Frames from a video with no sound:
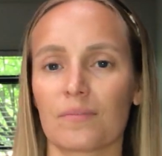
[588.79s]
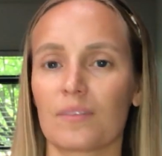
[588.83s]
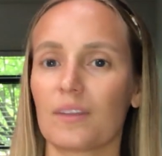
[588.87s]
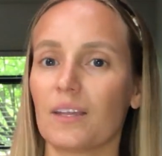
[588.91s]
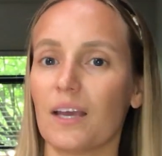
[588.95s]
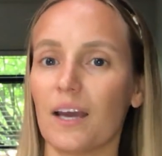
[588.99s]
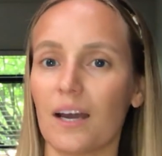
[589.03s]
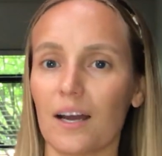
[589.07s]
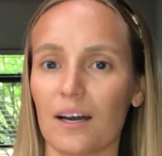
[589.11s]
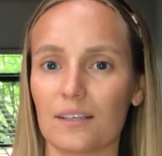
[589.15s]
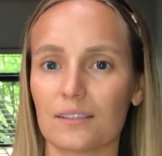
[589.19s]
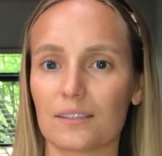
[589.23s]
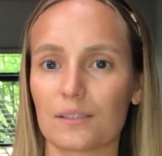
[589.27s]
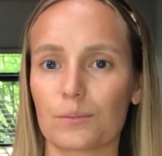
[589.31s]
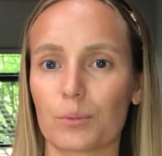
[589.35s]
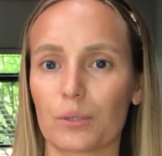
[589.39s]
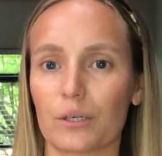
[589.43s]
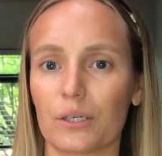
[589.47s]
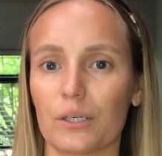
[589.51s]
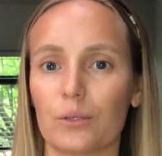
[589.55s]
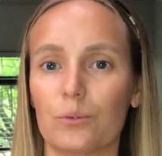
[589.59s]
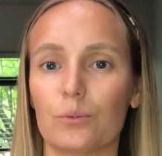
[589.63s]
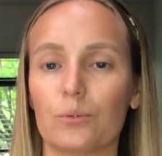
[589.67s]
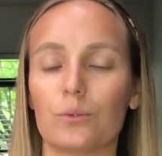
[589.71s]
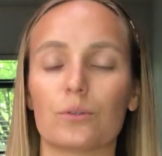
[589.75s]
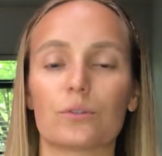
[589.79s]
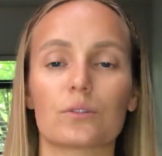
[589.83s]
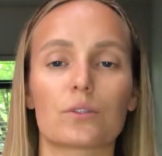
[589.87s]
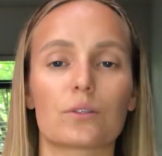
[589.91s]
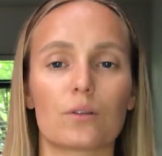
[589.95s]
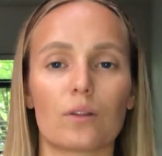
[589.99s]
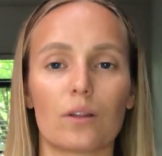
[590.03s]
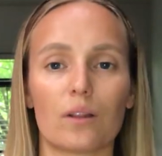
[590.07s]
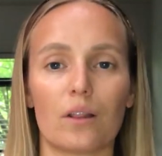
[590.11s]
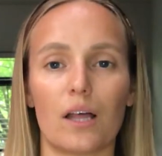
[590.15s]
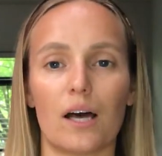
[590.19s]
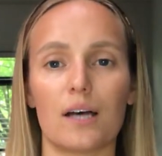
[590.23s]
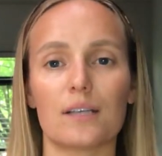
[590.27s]
Yeah, it's pretty cool. So
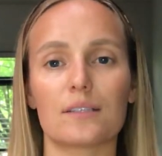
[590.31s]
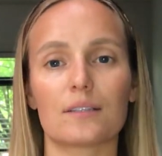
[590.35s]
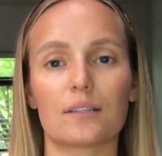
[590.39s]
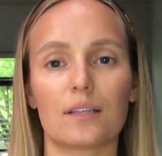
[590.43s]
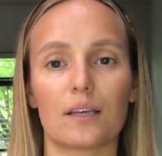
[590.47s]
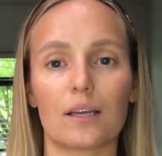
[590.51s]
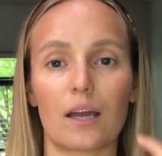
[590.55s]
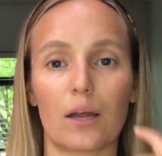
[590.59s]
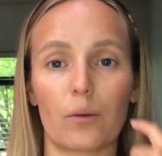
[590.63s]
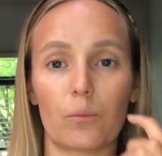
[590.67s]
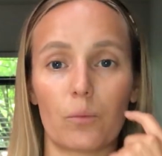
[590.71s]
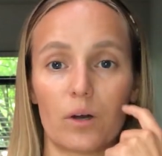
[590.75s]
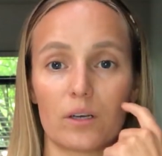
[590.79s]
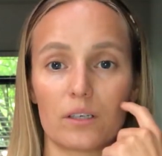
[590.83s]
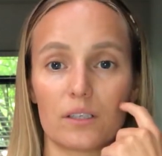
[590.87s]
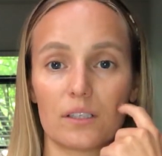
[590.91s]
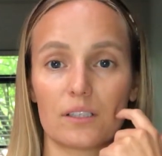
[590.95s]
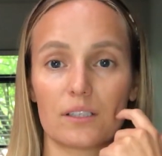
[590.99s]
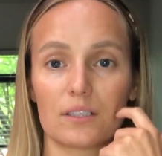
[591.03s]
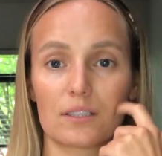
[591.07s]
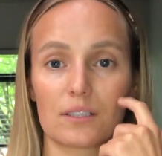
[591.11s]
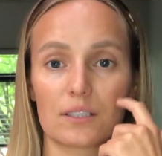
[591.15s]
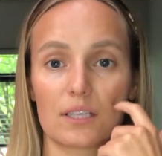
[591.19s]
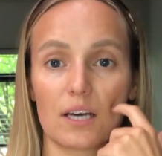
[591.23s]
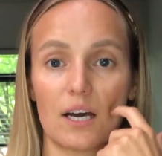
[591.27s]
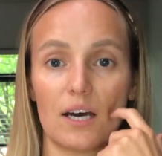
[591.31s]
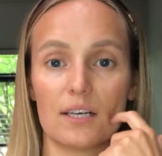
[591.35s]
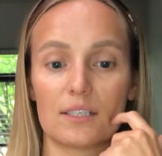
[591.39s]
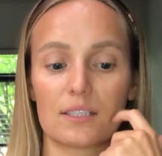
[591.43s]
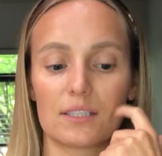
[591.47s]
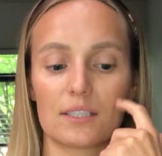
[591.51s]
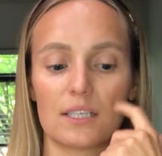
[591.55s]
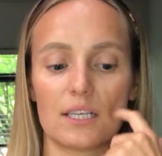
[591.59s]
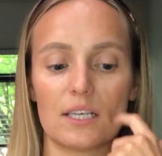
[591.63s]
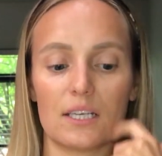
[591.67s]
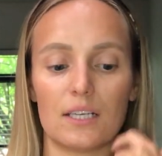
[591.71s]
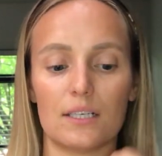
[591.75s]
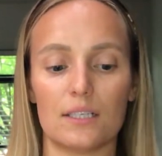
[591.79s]
the last thing I want to
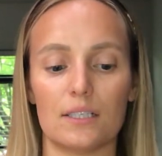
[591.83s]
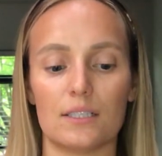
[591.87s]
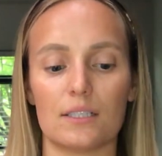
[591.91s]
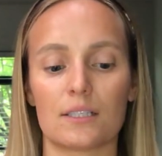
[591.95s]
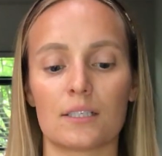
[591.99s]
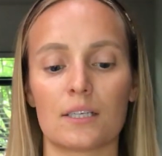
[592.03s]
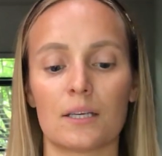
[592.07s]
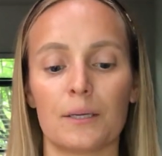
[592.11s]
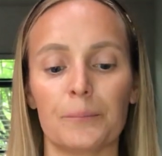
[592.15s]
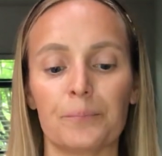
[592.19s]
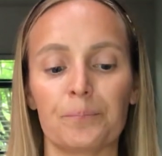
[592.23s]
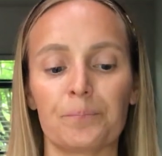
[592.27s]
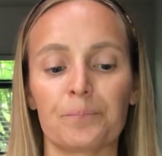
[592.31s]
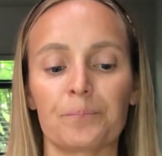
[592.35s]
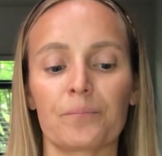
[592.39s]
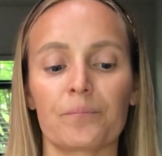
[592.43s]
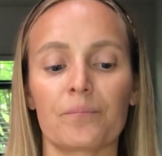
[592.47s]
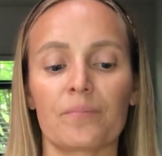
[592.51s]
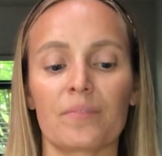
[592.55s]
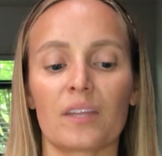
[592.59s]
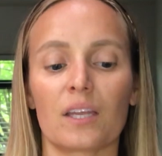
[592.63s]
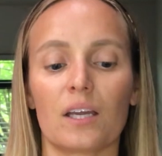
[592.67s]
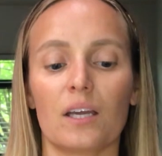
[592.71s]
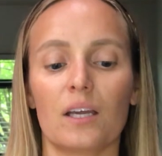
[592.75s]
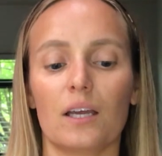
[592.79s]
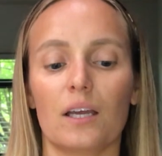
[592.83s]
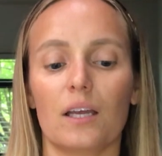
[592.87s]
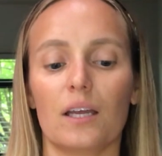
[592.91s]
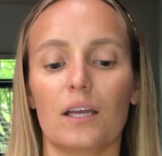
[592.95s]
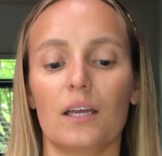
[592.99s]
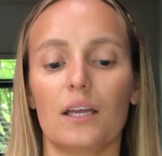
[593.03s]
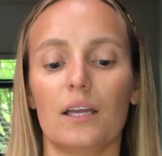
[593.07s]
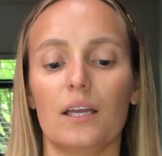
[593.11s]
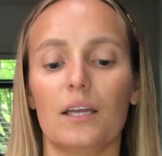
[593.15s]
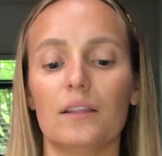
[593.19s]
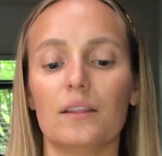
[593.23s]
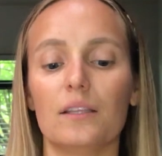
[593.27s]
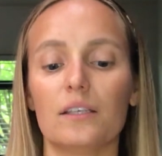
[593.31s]
discuss is
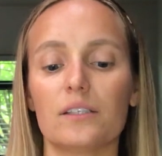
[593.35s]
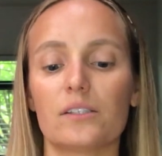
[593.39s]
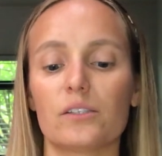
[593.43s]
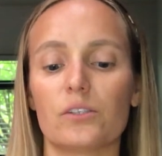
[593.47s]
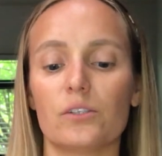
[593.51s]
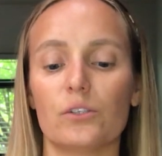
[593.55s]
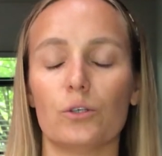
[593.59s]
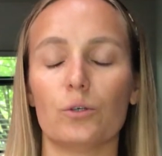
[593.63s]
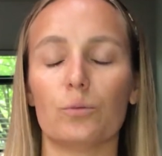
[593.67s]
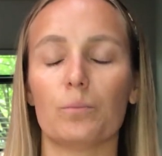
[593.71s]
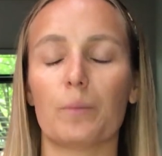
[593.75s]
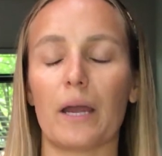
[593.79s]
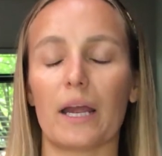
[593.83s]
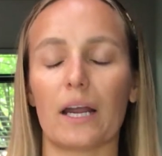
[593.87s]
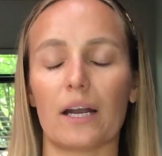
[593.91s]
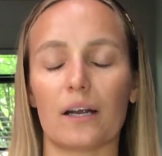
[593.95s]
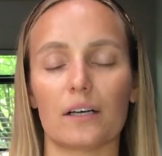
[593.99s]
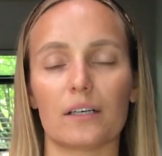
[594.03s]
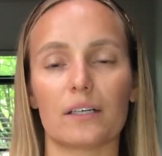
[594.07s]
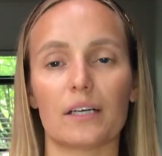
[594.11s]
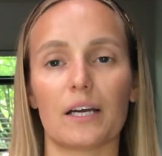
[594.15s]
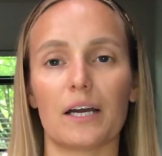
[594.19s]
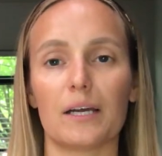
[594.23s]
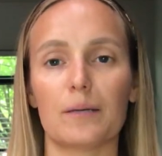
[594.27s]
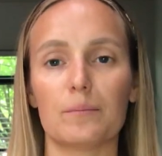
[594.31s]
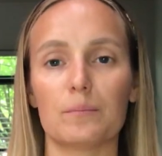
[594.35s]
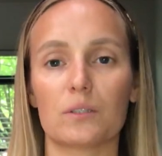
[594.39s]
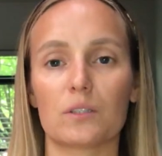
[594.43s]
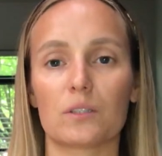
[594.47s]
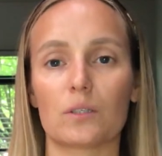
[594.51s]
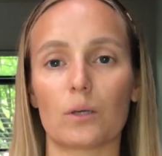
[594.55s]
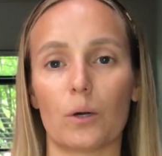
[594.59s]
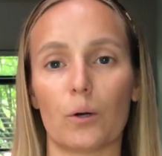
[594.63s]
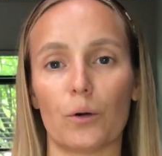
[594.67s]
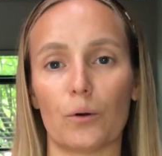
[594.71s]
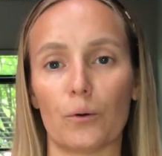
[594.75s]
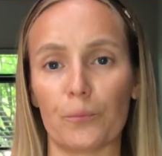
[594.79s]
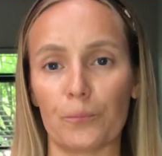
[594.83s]
in this new paradigm,
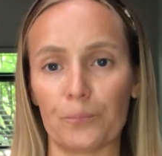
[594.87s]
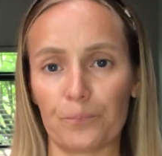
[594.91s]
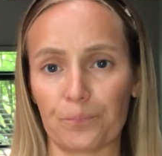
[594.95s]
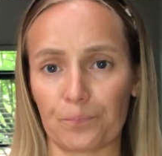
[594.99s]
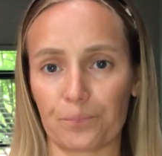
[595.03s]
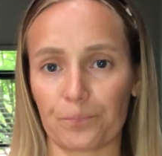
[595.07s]
so